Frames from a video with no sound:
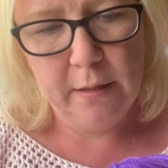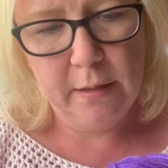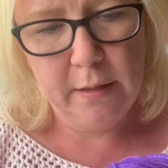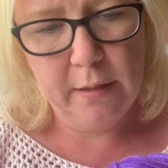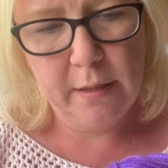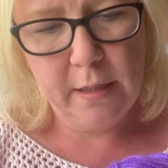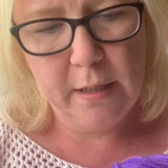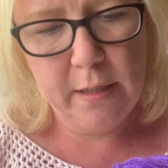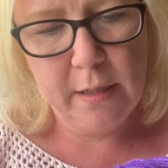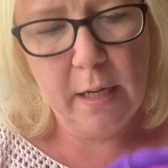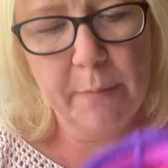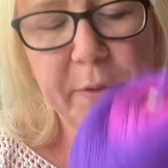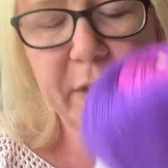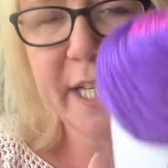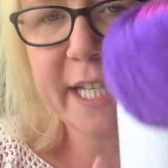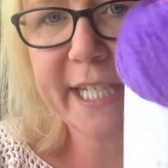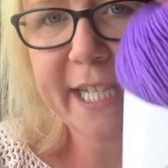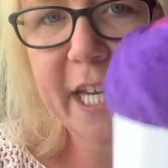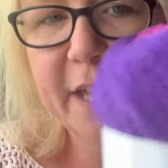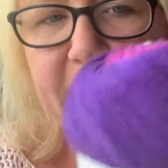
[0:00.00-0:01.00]
I'm going
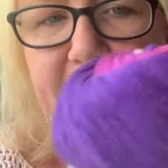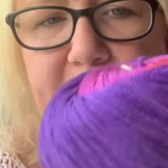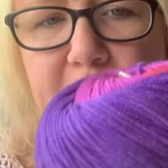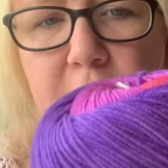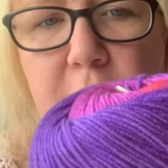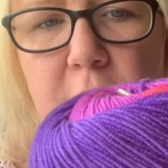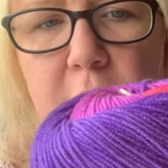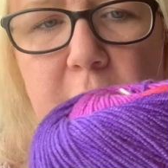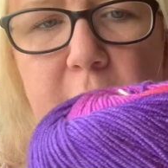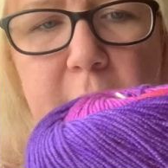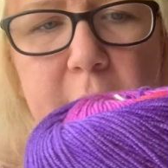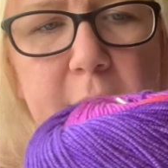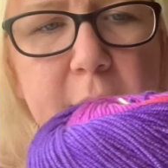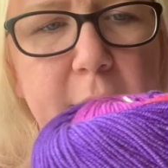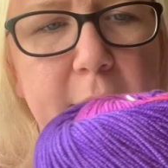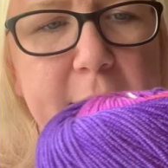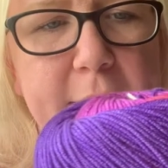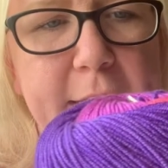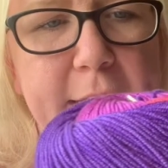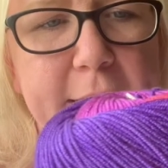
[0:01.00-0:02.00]
to say these are
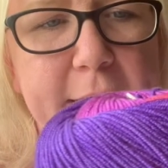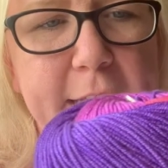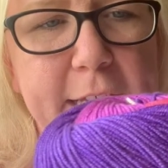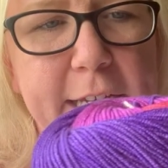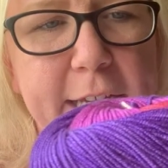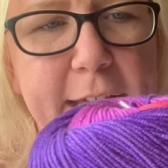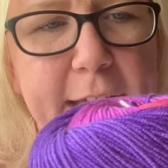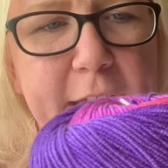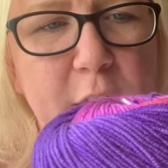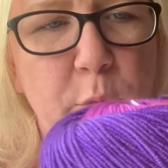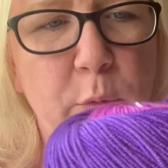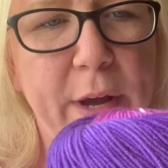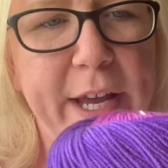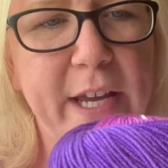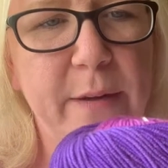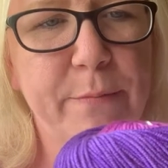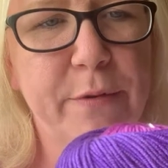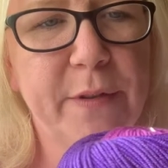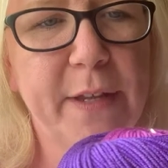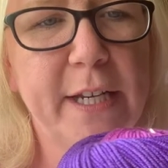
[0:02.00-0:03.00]
a DK
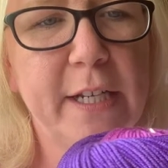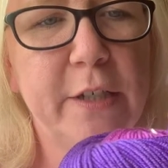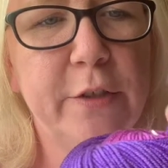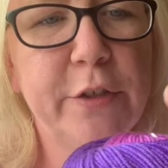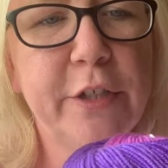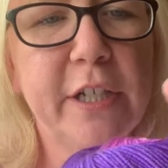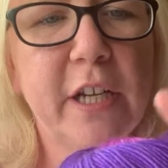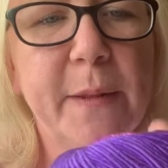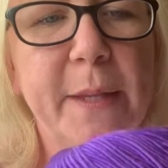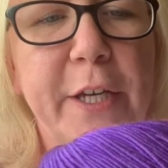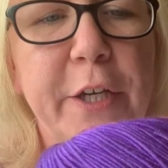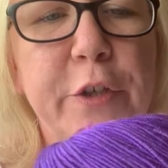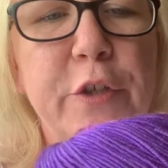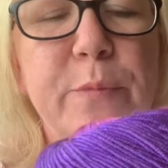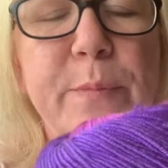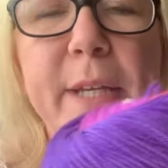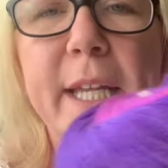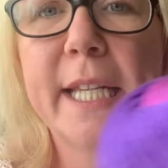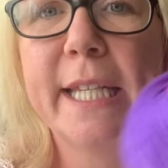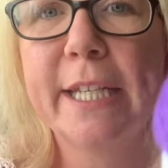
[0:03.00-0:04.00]
weight, but they look like they could
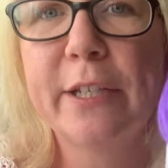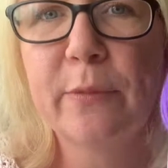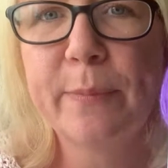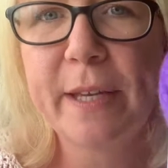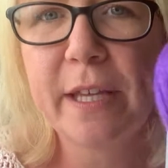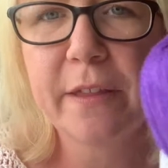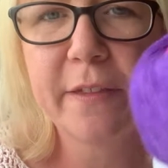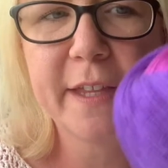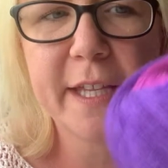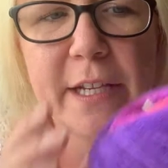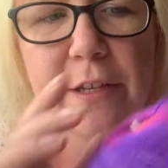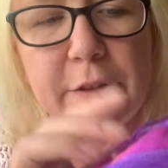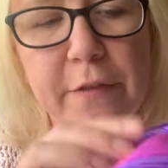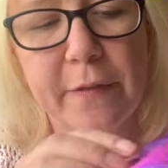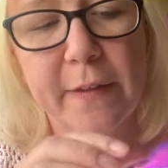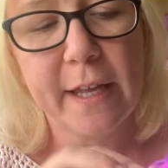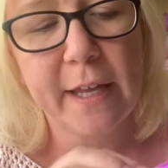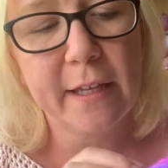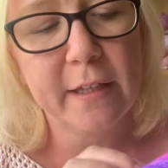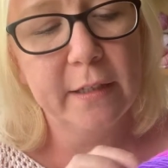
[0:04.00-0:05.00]
be a little bit thinner than
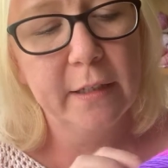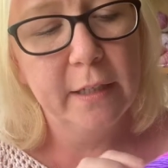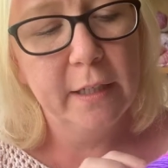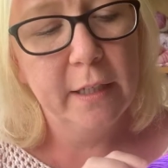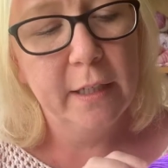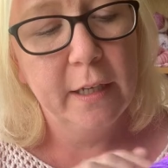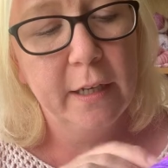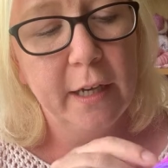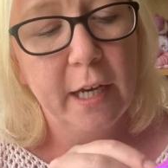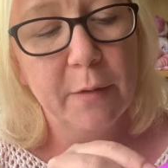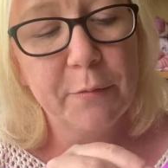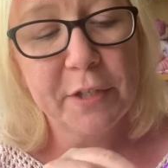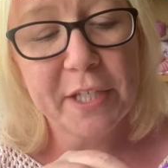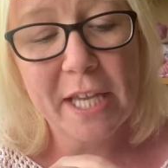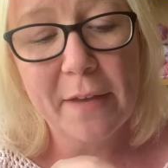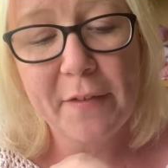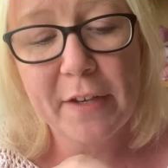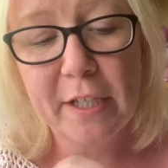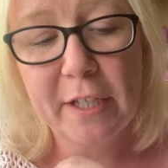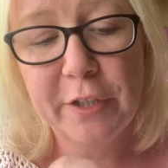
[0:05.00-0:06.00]
that. I'm just
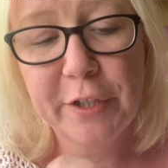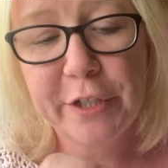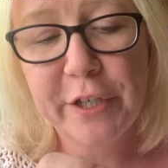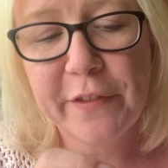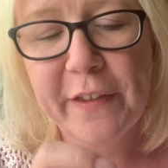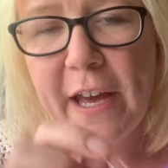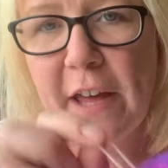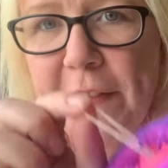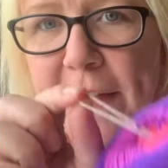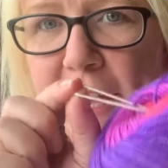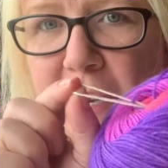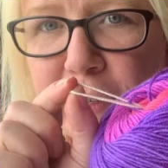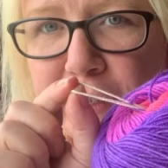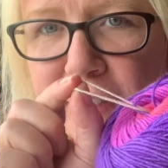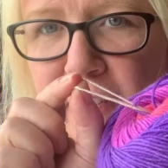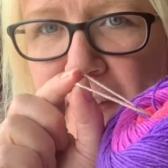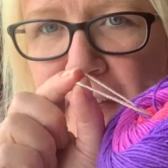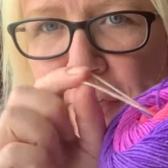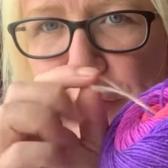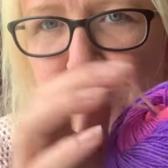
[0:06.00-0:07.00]
having a look at that. That looks
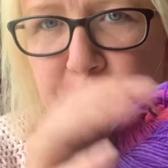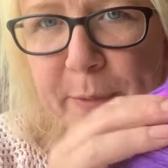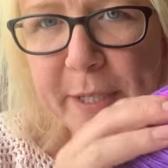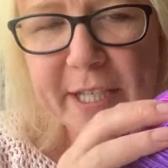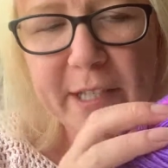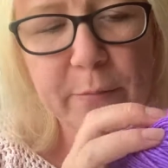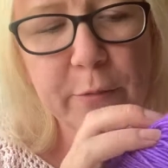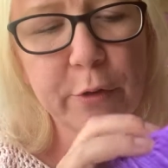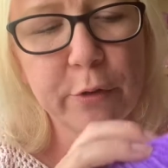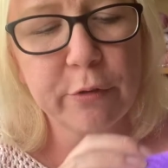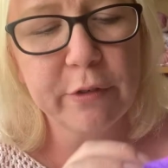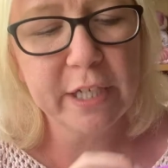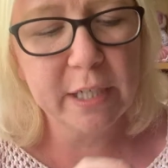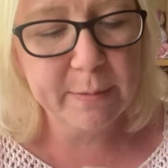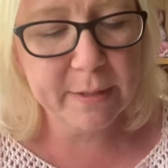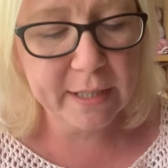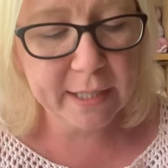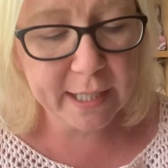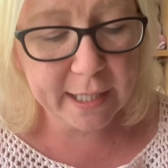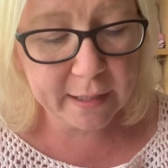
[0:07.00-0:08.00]
like there could be some cream
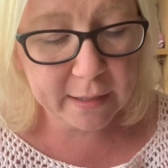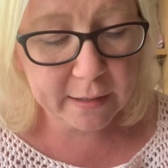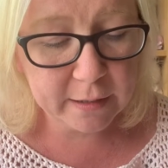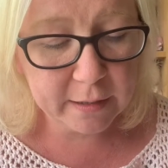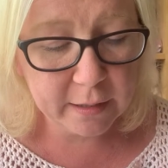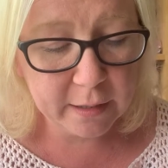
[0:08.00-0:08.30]
in there.